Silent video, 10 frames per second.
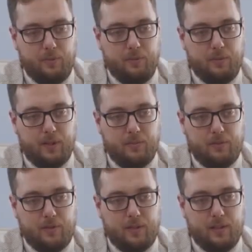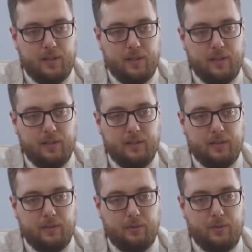Why? Because
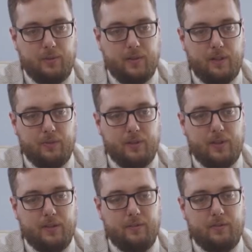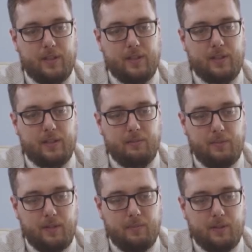before revolution, Russian
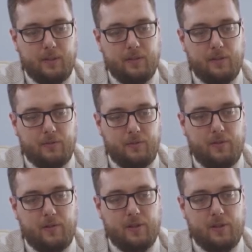Empire, we